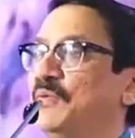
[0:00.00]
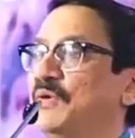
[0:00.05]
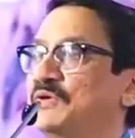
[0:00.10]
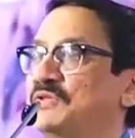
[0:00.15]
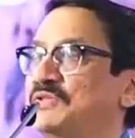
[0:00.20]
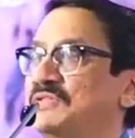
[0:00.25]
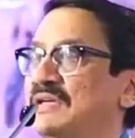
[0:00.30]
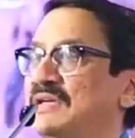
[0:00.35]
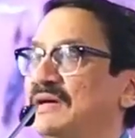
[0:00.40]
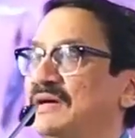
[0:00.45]

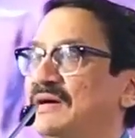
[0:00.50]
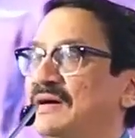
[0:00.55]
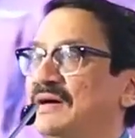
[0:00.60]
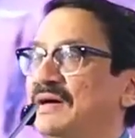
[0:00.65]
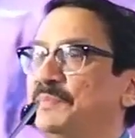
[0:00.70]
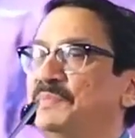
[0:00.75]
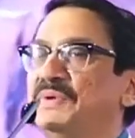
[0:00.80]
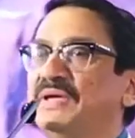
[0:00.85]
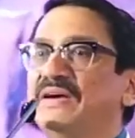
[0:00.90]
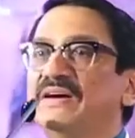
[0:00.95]
was
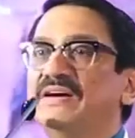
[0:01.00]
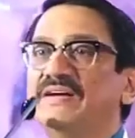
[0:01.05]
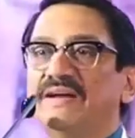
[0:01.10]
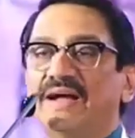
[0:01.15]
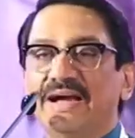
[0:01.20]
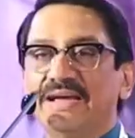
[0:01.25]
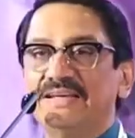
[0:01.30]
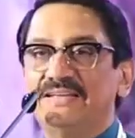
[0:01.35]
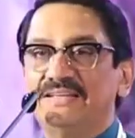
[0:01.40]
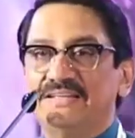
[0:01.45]
a mere
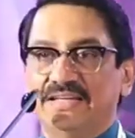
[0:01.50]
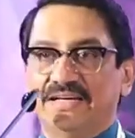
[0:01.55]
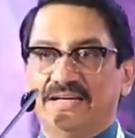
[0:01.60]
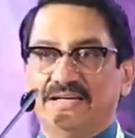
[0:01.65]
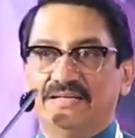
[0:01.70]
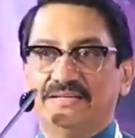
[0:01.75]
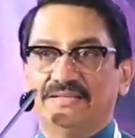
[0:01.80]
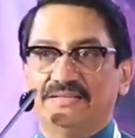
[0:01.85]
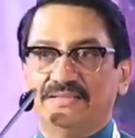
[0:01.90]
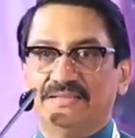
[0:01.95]

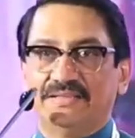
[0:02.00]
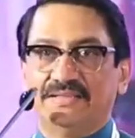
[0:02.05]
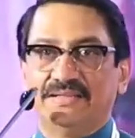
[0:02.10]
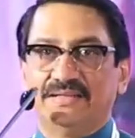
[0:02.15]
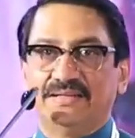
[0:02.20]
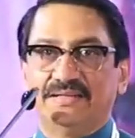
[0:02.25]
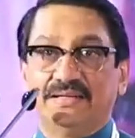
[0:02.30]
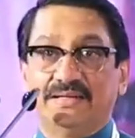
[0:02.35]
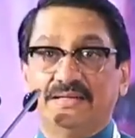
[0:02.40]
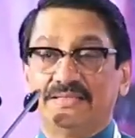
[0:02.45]
idea,
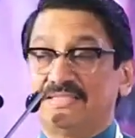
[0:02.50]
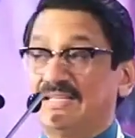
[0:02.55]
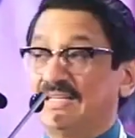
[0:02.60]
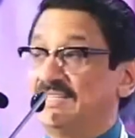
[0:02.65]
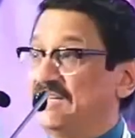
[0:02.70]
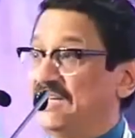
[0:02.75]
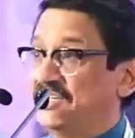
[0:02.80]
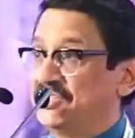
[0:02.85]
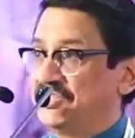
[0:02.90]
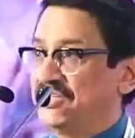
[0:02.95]
a
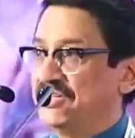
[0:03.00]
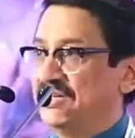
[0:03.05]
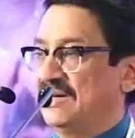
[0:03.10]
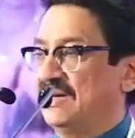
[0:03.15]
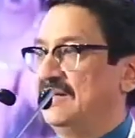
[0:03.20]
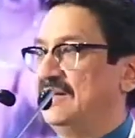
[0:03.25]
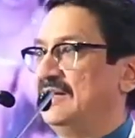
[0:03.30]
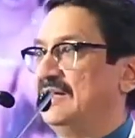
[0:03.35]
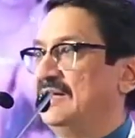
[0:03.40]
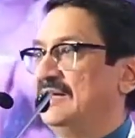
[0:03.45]

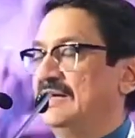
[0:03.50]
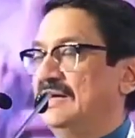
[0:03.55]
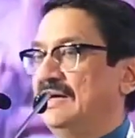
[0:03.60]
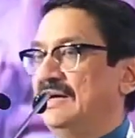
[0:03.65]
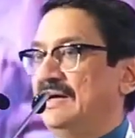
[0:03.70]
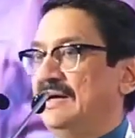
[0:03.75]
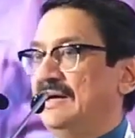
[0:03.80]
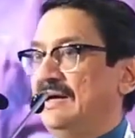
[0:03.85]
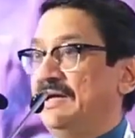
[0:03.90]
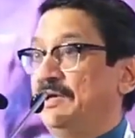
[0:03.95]
suggestion.
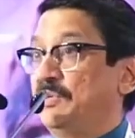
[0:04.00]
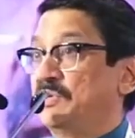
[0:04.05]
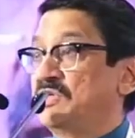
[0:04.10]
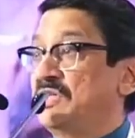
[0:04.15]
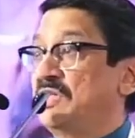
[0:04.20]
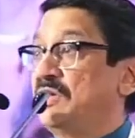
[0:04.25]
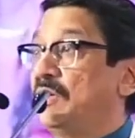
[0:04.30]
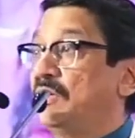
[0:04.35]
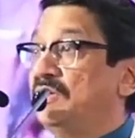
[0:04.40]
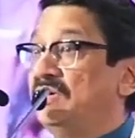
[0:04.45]
It
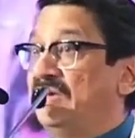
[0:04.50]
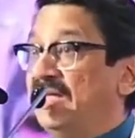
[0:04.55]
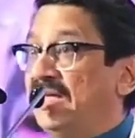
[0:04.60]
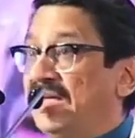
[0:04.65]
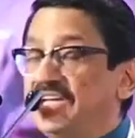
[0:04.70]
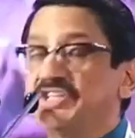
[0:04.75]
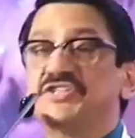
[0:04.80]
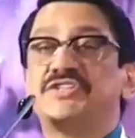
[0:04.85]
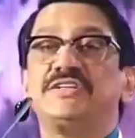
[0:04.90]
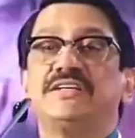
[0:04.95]
was an
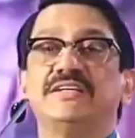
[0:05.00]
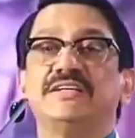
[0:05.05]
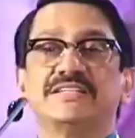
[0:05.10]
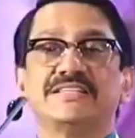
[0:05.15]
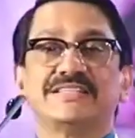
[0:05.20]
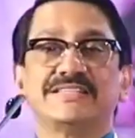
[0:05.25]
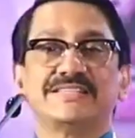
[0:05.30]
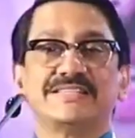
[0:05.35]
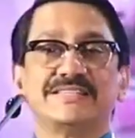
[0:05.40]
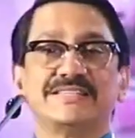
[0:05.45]

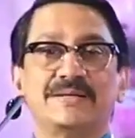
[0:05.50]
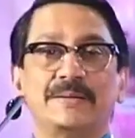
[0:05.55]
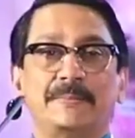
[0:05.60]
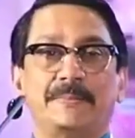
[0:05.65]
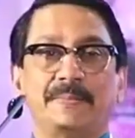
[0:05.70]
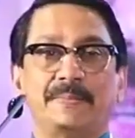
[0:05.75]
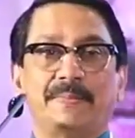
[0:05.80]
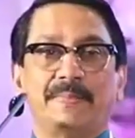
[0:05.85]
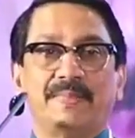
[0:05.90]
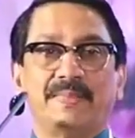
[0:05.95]
audacious
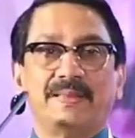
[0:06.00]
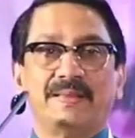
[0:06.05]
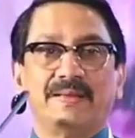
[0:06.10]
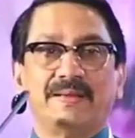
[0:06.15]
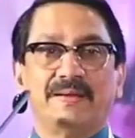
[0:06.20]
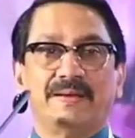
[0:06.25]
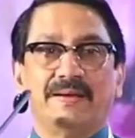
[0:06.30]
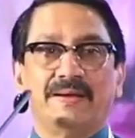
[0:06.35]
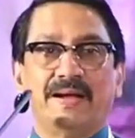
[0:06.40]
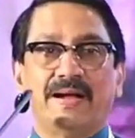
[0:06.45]

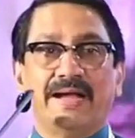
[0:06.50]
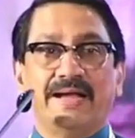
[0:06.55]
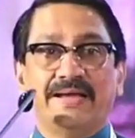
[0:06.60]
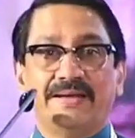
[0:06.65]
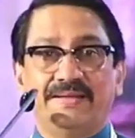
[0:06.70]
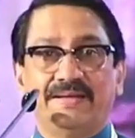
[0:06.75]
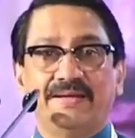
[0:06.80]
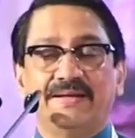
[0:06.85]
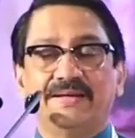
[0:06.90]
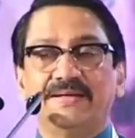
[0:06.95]

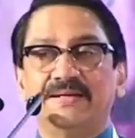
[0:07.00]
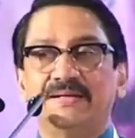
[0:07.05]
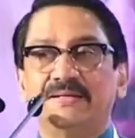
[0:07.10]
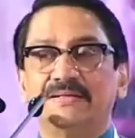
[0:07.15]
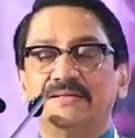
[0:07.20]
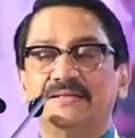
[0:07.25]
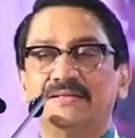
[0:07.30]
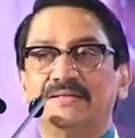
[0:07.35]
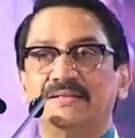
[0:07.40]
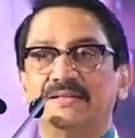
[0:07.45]

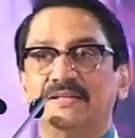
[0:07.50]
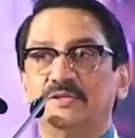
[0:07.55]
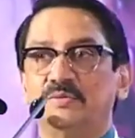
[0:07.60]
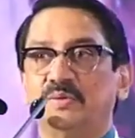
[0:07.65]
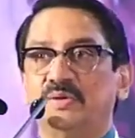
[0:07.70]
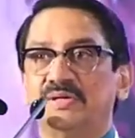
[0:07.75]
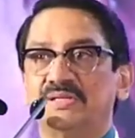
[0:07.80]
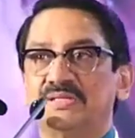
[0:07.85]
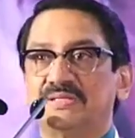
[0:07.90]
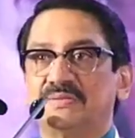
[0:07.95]
idea. It
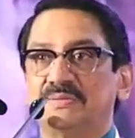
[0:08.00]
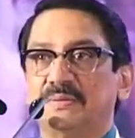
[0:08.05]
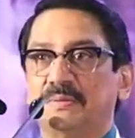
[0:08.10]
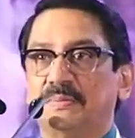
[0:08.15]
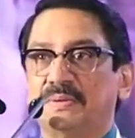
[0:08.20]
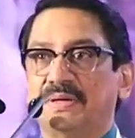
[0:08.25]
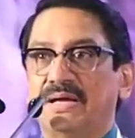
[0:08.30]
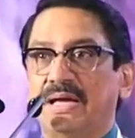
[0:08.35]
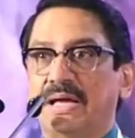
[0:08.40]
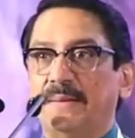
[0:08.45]

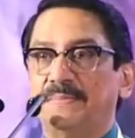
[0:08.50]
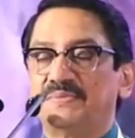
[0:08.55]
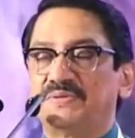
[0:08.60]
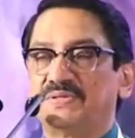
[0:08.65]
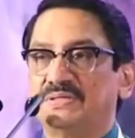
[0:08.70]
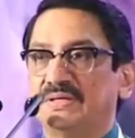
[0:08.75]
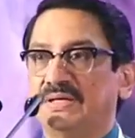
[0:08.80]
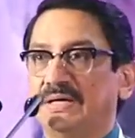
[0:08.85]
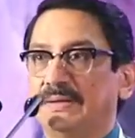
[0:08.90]
was perhaps